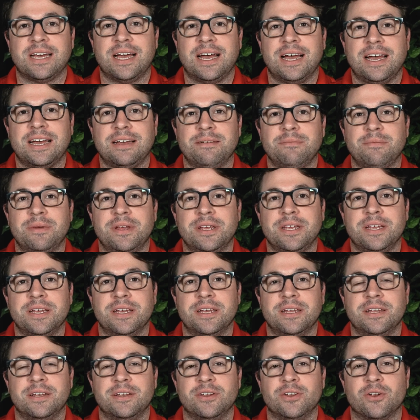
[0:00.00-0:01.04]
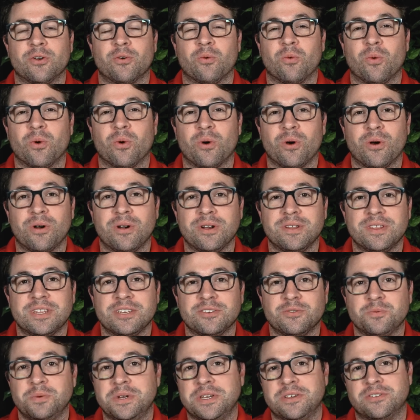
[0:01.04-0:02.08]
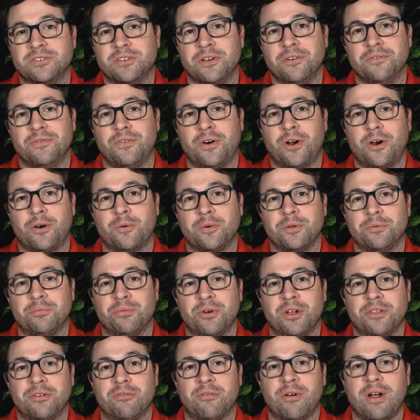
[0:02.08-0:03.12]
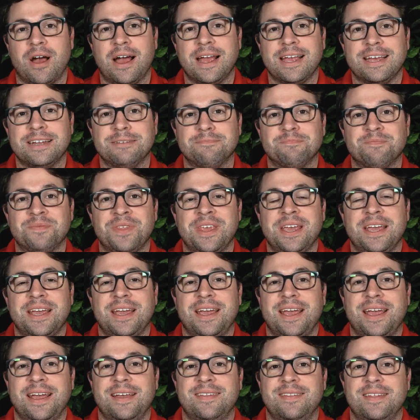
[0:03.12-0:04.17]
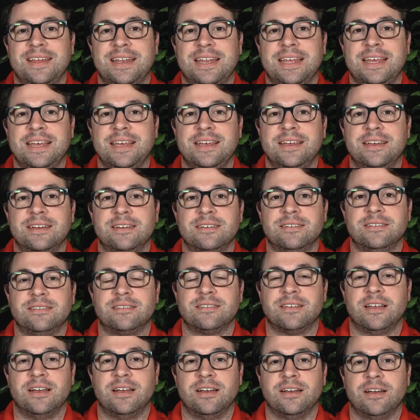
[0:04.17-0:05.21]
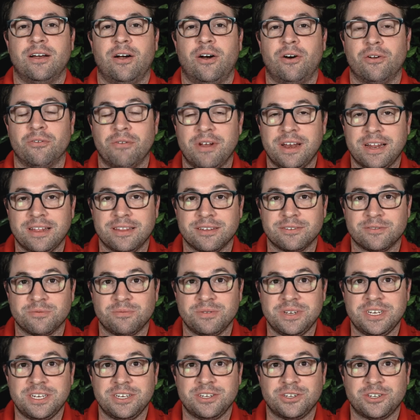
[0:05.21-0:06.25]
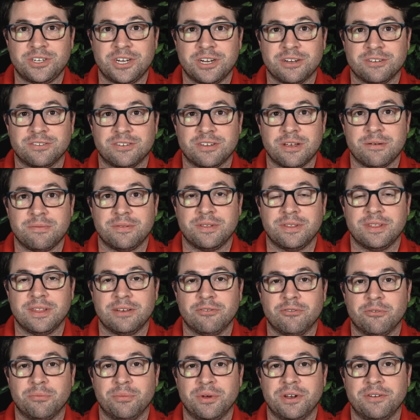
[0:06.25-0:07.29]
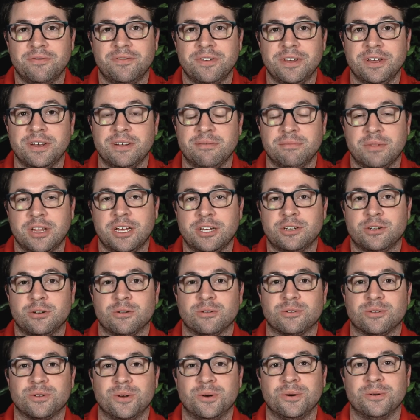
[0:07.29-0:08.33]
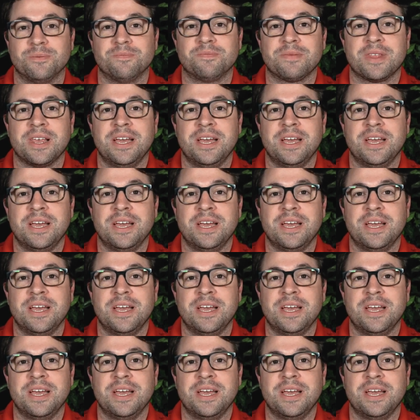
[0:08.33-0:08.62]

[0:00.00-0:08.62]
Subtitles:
time in your word this week so far with Brother Ryan, and that he has already this week shared something that will benefit and bless your soul.